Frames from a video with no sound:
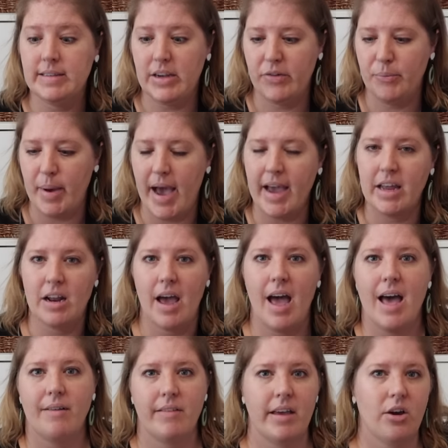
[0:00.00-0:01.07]
stuff back and not
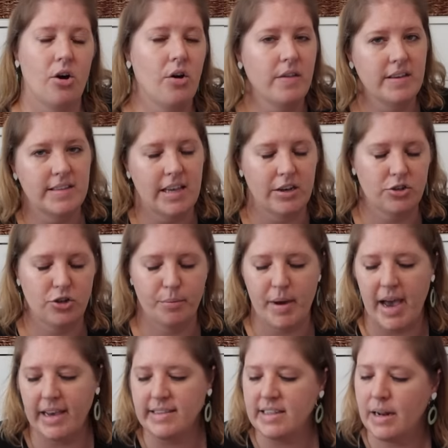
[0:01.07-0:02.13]
have like all these extra
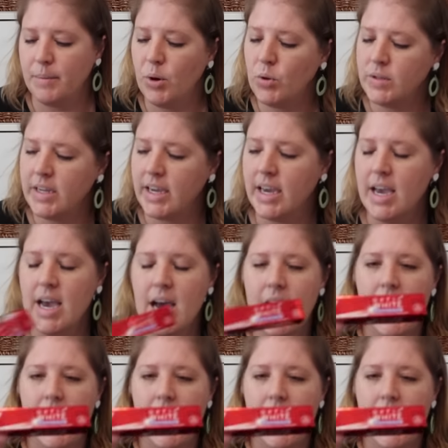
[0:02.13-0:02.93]
bags that I'm holding.